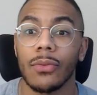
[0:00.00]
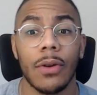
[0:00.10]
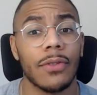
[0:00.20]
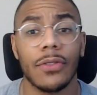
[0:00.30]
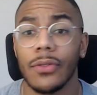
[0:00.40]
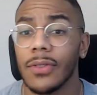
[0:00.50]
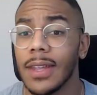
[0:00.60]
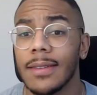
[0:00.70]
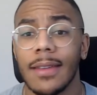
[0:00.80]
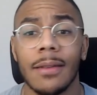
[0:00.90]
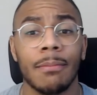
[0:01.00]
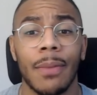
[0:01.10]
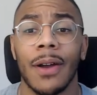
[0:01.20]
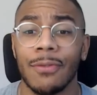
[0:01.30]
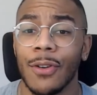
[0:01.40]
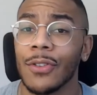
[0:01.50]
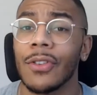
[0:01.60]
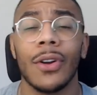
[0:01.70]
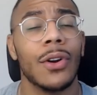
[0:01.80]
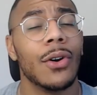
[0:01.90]
whether it's on D'CENT, Bifrost,
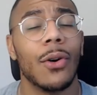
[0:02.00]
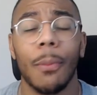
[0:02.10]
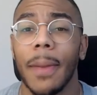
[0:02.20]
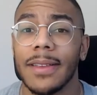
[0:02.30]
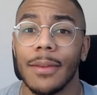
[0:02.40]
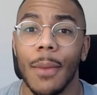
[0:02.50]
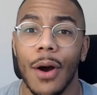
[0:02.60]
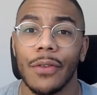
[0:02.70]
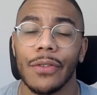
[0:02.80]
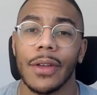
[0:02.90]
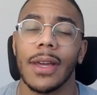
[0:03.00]
or MetaMask,